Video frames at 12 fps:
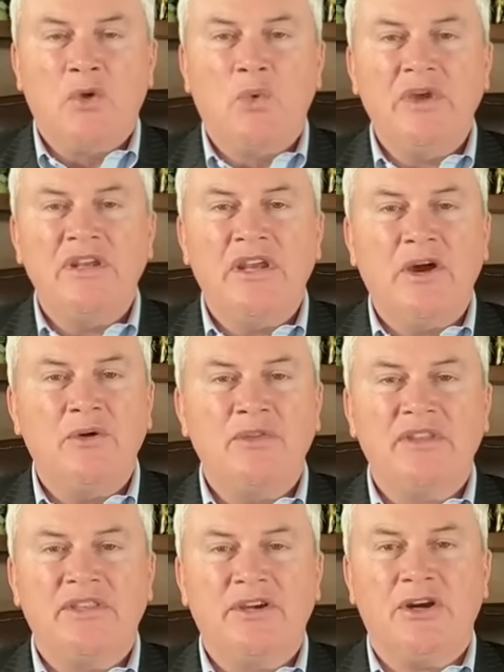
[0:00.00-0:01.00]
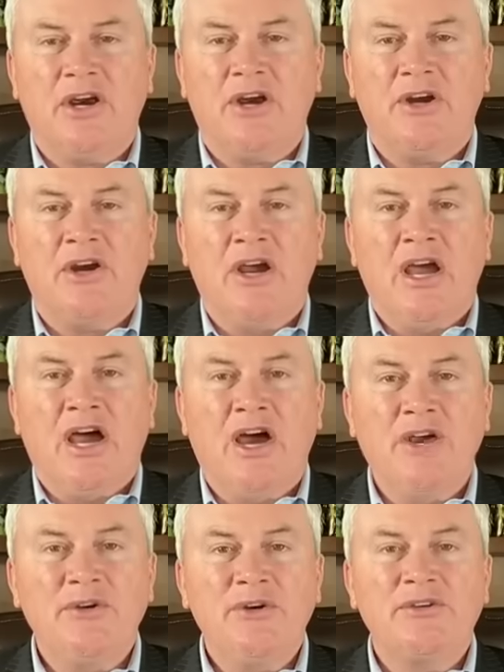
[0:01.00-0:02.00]
We know that there are
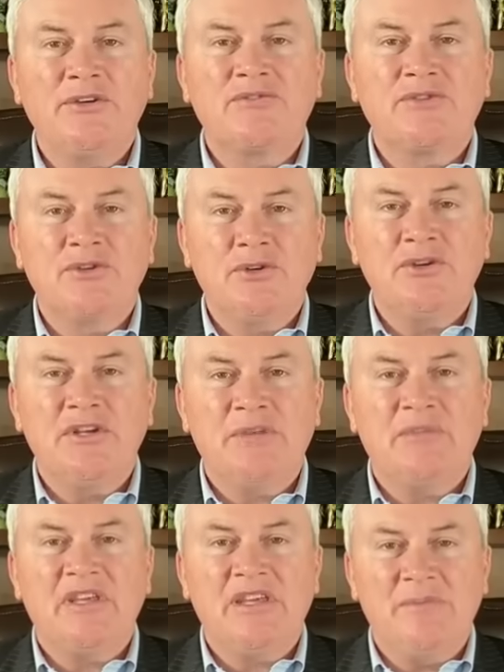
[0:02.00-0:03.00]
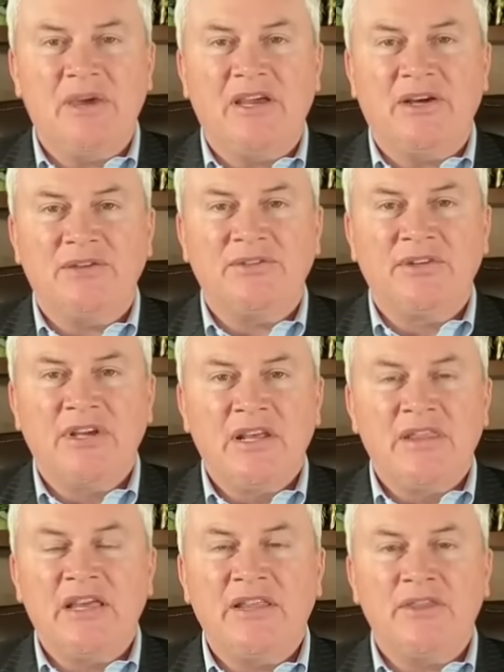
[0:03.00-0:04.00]
hundreds of pseudonym emails
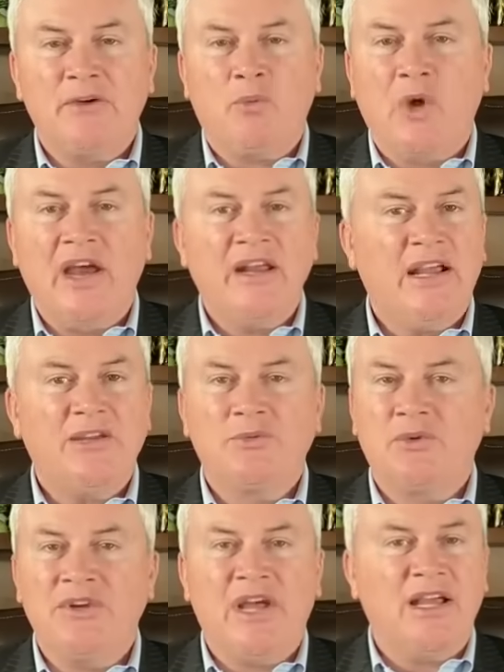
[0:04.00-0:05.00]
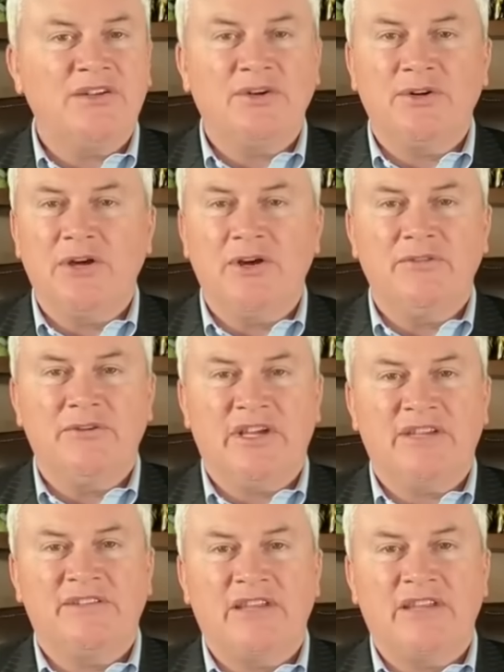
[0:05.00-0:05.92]
that the White House will not turn over to us